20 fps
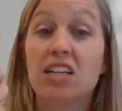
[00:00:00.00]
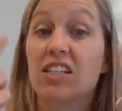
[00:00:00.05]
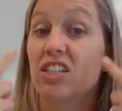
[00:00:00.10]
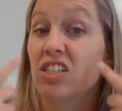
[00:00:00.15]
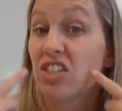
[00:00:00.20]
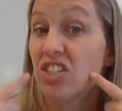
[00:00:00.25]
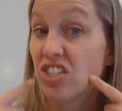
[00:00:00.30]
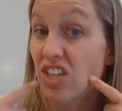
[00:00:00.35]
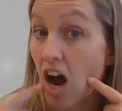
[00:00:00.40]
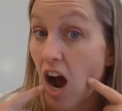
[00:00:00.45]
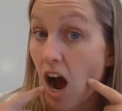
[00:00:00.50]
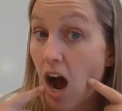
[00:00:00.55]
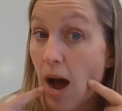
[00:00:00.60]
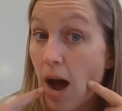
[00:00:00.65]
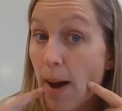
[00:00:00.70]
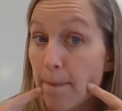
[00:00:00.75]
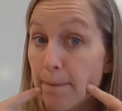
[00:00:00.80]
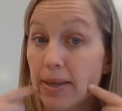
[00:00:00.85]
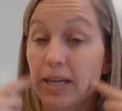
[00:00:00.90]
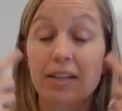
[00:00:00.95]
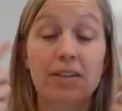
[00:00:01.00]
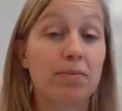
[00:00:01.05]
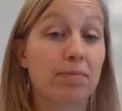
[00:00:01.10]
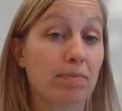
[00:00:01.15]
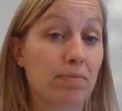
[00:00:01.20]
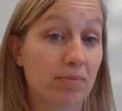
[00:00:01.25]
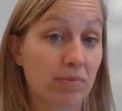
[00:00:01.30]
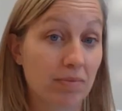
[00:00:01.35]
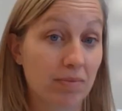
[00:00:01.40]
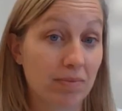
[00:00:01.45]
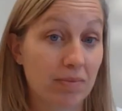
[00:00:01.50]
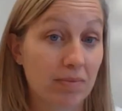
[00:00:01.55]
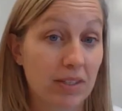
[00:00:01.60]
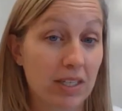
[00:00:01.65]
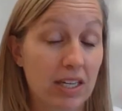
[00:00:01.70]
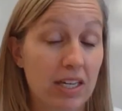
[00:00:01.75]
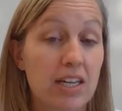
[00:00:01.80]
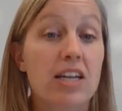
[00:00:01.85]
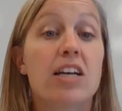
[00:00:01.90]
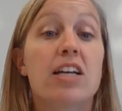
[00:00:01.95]
stop.
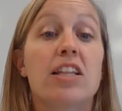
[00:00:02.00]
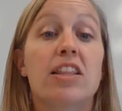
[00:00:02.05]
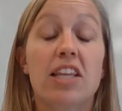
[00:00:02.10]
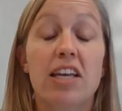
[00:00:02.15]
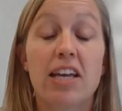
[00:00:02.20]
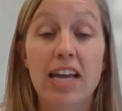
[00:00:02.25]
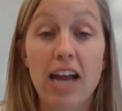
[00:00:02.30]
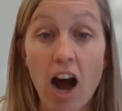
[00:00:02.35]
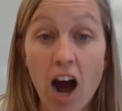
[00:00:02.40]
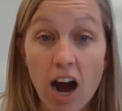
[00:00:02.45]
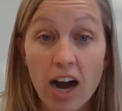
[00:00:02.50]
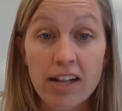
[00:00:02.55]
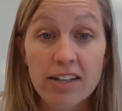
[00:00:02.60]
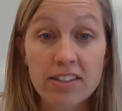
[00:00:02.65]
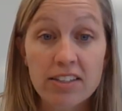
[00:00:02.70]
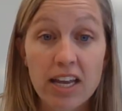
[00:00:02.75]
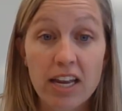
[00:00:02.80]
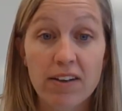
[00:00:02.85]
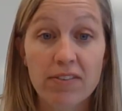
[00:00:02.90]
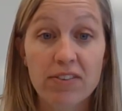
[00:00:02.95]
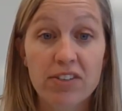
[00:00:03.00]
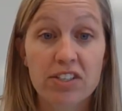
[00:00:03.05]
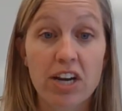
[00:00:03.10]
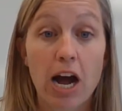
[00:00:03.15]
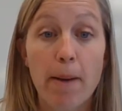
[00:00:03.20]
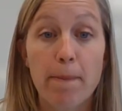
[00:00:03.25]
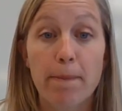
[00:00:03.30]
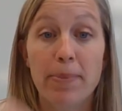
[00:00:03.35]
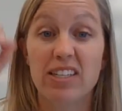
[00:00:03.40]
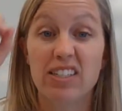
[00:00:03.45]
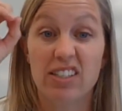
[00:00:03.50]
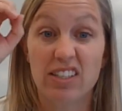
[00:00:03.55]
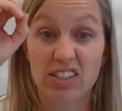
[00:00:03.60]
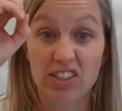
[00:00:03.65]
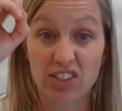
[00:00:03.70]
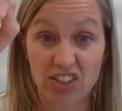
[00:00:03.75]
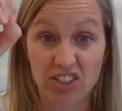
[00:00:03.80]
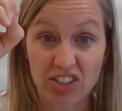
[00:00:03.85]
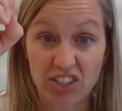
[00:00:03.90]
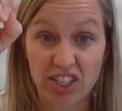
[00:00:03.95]
The onset of stop is
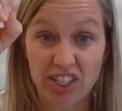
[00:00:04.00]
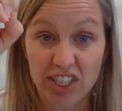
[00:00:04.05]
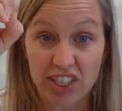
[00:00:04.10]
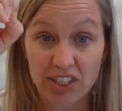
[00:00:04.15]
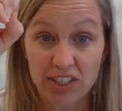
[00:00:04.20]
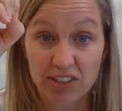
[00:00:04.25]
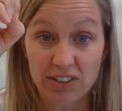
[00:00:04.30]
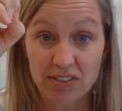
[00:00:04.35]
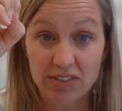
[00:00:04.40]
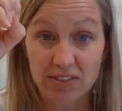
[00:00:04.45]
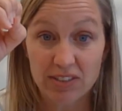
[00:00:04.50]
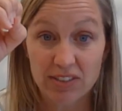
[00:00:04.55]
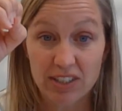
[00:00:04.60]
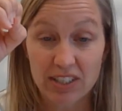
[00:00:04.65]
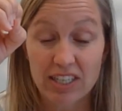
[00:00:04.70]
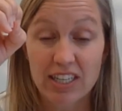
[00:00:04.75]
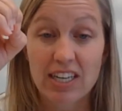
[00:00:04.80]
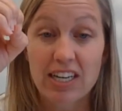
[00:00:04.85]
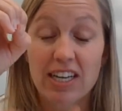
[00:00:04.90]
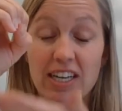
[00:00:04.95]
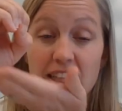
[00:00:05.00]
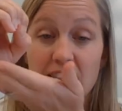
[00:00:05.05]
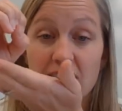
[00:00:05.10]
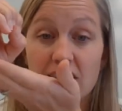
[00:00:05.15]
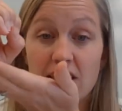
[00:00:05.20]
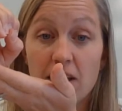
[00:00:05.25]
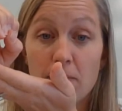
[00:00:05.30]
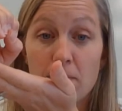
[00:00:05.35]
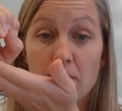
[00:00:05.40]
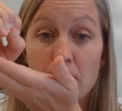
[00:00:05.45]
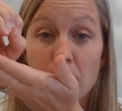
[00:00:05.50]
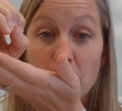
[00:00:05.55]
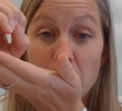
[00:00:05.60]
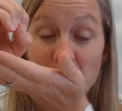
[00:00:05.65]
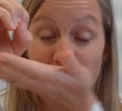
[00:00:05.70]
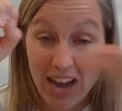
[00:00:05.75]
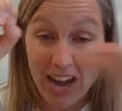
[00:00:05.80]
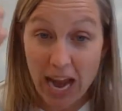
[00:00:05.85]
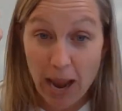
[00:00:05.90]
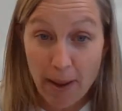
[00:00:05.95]
st. The
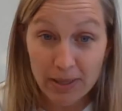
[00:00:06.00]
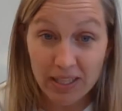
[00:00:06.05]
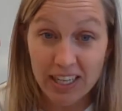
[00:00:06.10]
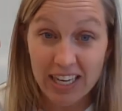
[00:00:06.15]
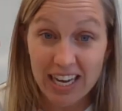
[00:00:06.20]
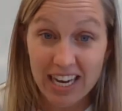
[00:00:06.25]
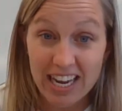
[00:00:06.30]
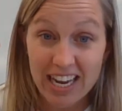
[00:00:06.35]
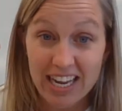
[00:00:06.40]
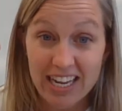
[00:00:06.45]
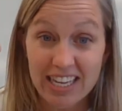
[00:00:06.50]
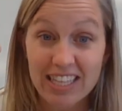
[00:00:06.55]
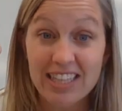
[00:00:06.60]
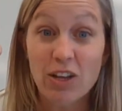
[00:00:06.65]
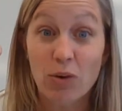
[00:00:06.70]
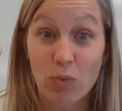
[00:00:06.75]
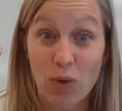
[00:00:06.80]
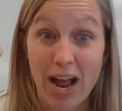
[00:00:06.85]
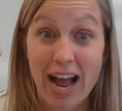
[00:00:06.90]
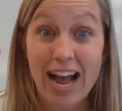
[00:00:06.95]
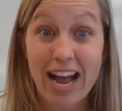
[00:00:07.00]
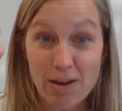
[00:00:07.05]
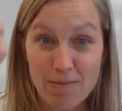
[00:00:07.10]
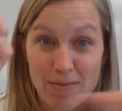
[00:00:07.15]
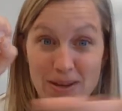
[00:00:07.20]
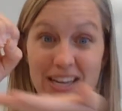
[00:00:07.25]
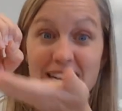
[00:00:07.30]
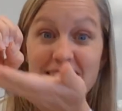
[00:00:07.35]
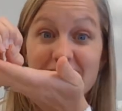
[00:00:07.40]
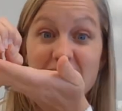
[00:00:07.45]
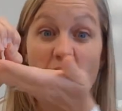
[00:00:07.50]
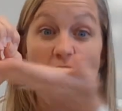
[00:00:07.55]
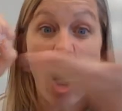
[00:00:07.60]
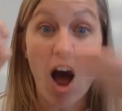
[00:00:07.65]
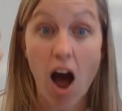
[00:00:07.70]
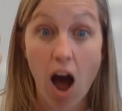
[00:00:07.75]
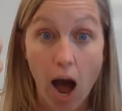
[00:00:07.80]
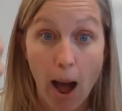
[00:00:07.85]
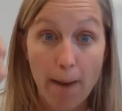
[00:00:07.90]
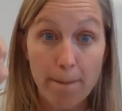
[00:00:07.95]
family is, the rhyme is
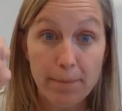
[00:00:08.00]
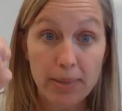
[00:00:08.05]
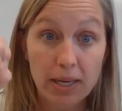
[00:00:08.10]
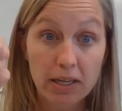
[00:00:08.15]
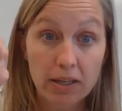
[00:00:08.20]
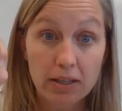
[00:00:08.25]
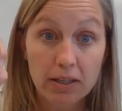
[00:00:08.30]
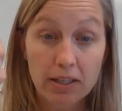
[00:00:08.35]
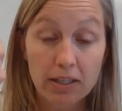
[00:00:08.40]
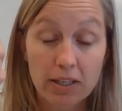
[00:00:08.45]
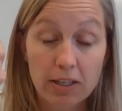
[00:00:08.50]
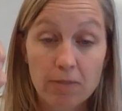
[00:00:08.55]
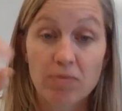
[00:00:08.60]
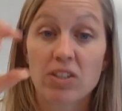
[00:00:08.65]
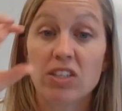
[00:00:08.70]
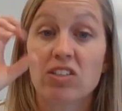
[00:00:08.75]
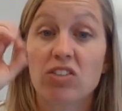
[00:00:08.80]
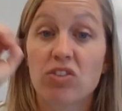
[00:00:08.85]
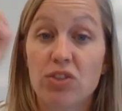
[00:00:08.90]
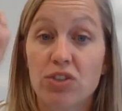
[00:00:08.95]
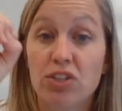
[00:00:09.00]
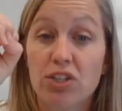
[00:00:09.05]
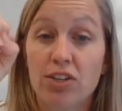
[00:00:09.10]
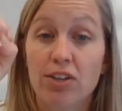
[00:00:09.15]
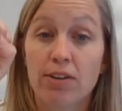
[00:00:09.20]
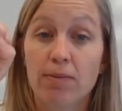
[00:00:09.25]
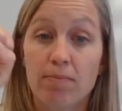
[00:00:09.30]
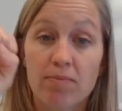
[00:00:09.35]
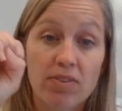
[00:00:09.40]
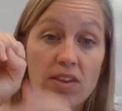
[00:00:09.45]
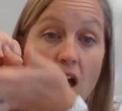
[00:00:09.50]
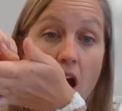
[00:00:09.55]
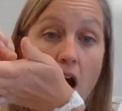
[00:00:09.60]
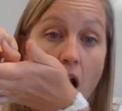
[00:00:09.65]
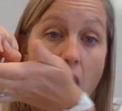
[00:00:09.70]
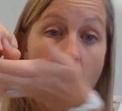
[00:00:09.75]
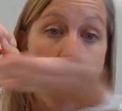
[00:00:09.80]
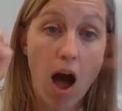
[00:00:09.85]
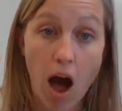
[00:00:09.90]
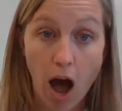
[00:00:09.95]
up, st,
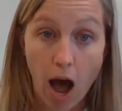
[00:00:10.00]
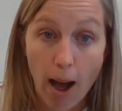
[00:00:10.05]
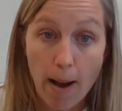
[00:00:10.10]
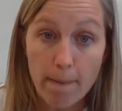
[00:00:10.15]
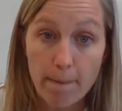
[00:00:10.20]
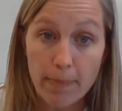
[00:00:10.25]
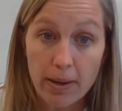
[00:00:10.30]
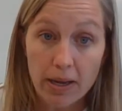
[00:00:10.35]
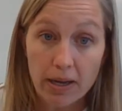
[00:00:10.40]
up.